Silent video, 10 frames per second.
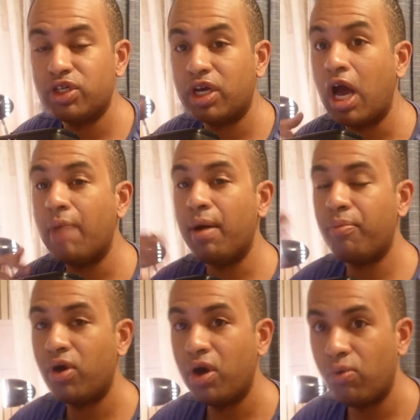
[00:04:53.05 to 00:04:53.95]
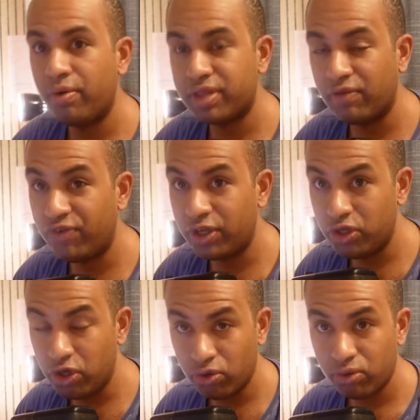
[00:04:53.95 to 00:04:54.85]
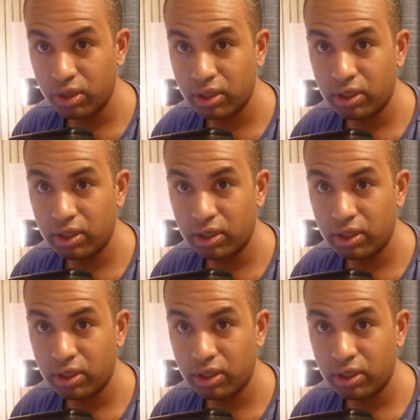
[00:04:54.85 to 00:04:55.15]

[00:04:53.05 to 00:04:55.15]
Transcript: to come up with something new.